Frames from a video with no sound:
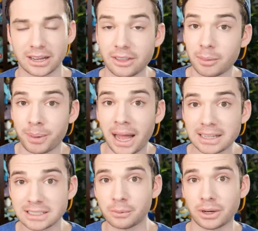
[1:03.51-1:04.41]
In the
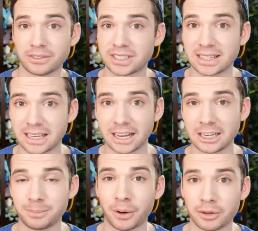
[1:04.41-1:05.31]
past, I would have said that any
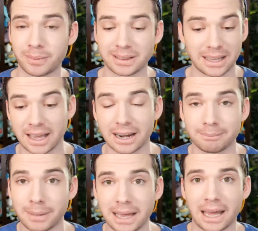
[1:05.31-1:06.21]
Pokemon that got a
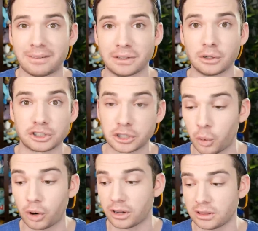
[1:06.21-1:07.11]
Mega Evolution
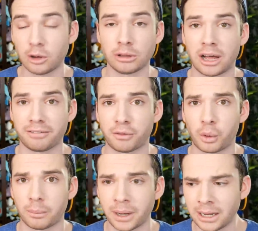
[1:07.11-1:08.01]
or an Alola
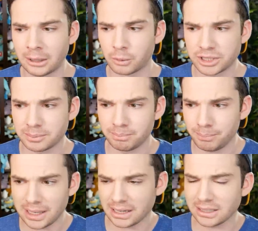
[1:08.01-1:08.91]
form was
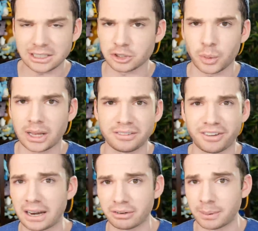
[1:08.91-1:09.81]
immediately
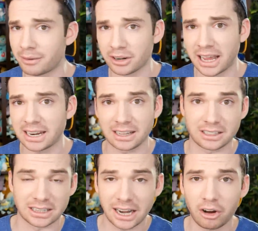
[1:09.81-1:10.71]
disqualified from ever getting a
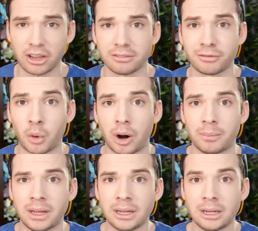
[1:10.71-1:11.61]
Galarian
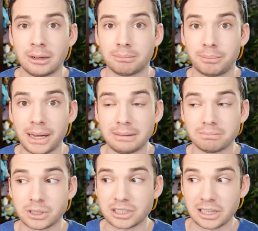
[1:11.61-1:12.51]
form, but
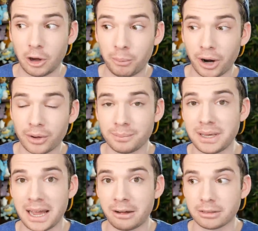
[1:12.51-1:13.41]
Slowbro and
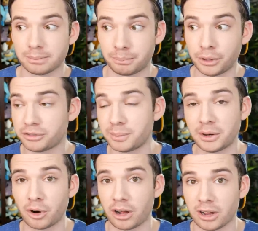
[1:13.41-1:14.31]
Meowth proved me
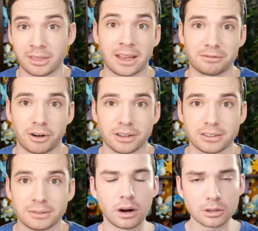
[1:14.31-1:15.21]
wrong on that front.
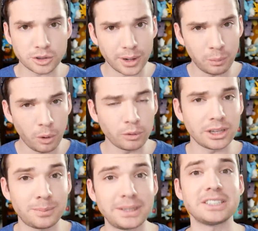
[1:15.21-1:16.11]
Also, I won't really
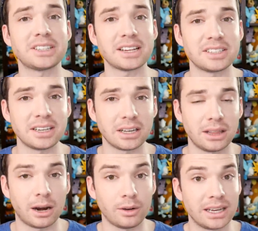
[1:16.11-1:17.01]
be discussing
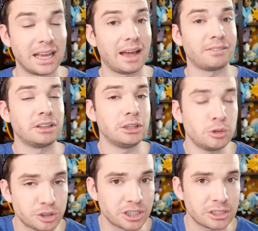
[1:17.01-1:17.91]
Galarian
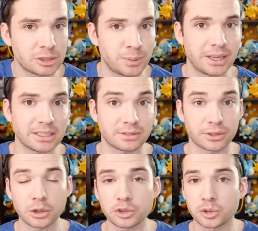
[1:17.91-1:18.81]
evolutions because for
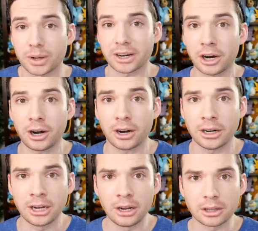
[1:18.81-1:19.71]
those to occur,
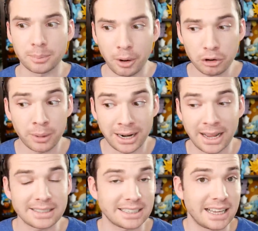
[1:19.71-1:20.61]
the Pokemon
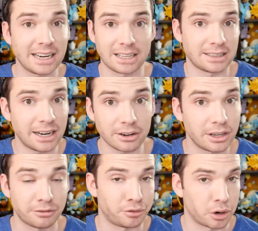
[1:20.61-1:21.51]
has to get a
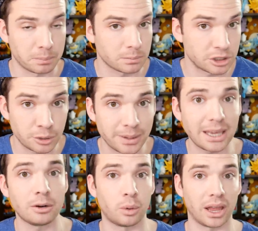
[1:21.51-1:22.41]
Galarian form to
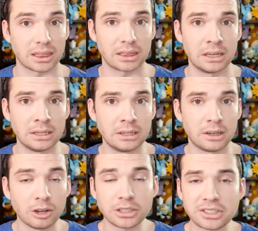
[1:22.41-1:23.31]
begin with.
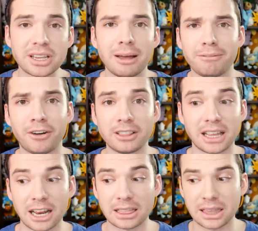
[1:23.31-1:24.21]
I'll just say up front that
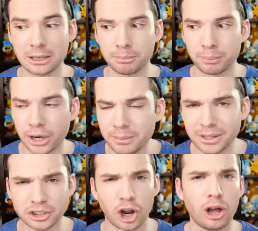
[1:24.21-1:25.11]
I think pretty
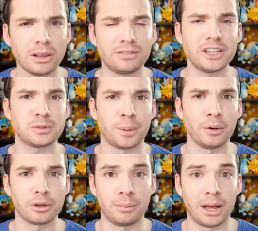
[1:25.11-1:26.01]
much all of these
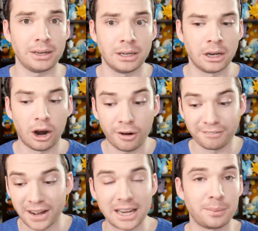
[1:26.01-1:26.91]
Pokemon are
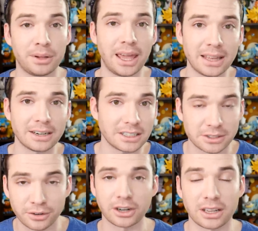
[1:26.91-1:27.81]
viable candidates
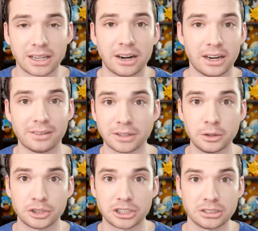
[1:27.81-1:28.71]
for a Galarian
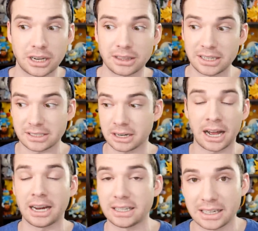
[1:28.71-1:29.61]
evolution, at least
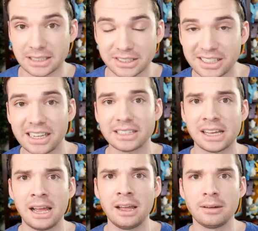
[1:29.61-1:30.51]
I'd like to see it,
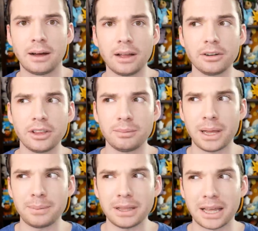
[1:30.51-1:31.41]
other than
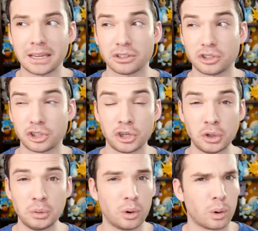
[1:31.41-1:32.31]
maybe like
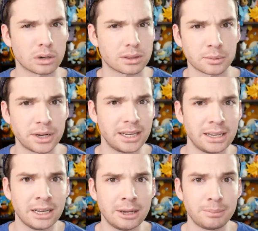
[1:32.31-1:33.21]
two or three,
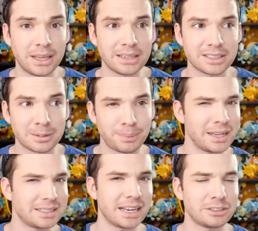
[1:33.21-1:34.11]
because their base
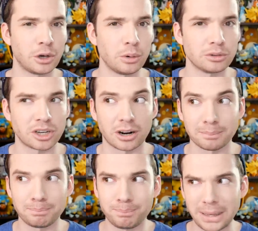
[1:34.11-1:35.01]
stat totals are a
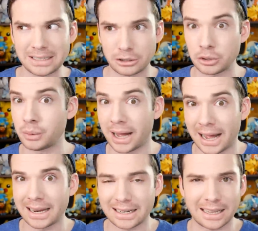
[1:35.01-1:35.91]
bit too
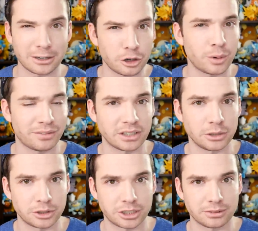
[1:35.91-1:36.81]
high to get a new
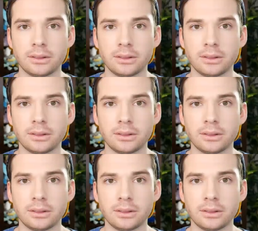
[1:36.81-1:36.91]
evolution.